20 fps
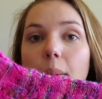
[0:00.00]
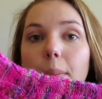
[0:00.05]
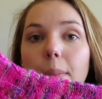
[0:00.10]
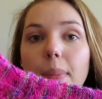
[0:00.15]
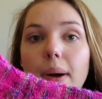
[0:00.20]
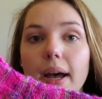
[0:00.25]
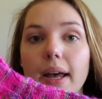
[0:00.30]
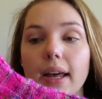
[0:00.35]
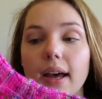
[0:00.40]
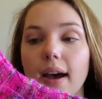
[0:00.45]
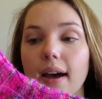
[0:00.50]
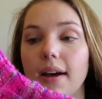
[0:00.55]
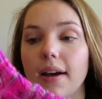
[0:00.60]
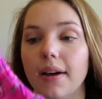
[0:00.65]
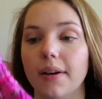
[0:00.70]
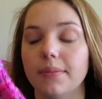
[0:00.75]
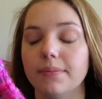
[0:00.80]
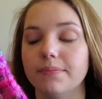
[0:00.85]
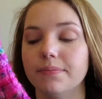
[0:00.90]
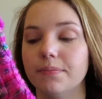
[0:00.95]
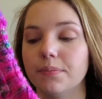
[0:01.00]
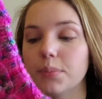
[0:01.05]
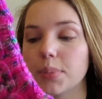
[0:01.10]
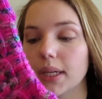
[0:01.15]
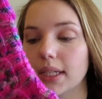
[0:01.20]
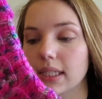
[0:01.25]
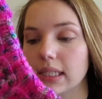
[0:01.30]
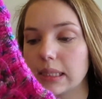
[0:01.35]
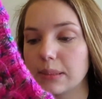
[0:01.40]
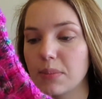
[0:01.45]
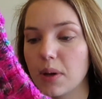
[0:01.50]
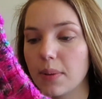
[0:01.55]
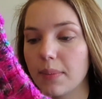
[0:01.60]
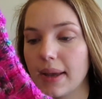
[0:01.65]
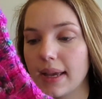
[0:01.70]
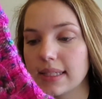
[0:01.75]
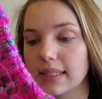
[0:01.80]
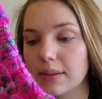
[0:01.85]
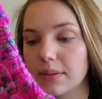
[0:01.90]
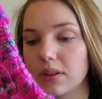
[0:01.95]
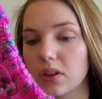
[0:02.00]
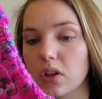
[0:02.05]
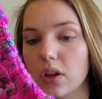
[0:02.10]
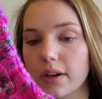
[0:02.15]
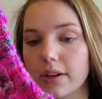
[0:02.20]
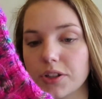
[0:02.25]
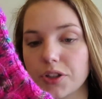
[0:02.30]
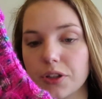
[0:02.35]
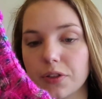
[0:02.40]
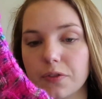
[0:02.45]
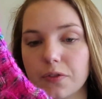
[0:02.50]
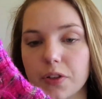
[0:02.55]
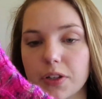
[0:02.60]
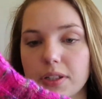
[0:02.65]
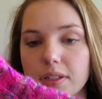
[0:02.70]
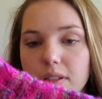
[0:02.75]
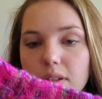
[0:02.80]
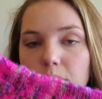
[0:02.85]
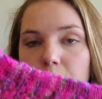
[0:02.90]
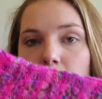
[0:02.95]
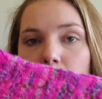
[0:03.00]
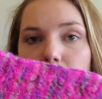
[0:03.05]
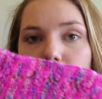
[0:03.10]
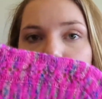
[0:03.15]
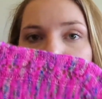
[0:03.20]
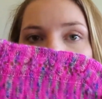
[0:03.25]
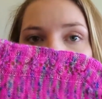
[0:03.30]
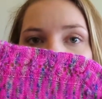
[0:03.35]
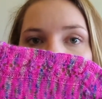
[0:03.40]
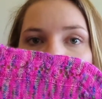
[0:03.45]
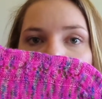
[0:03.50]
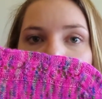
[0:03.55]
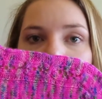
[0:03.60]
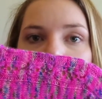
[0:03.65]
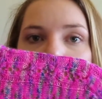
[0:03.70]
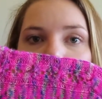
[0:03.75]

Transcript: but Brandon's mom has a larger foot, so I'm hoping these fit.